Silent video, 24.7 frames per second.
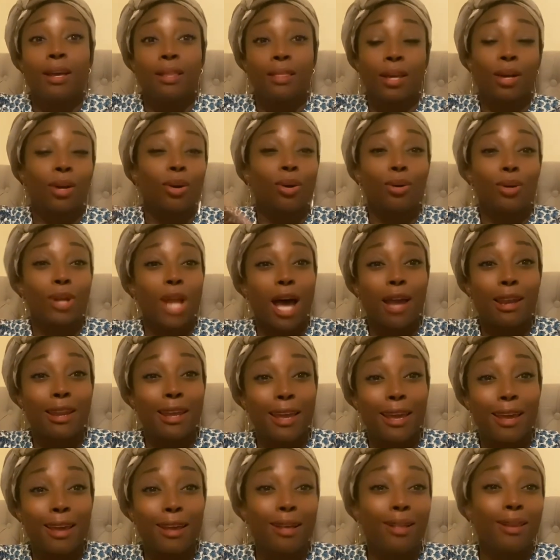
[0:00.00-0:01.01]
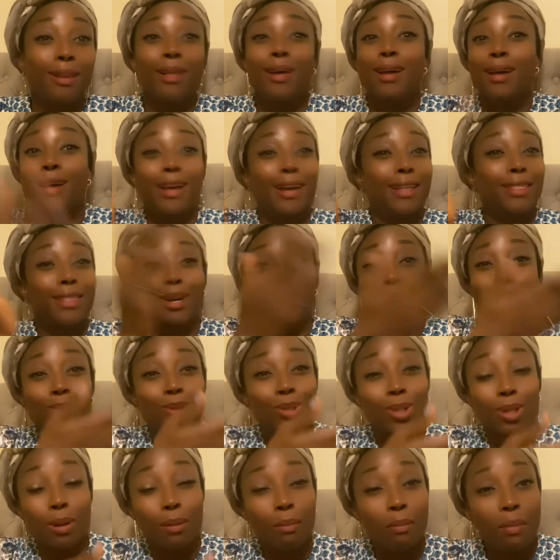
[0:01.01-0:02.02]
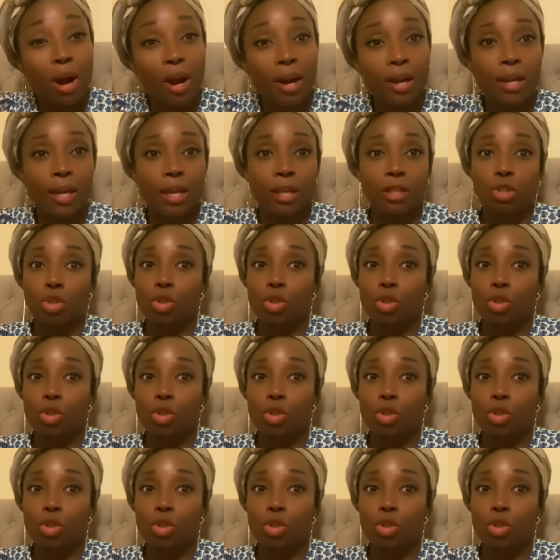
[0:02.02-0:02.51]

then go down the hill and then go to the market.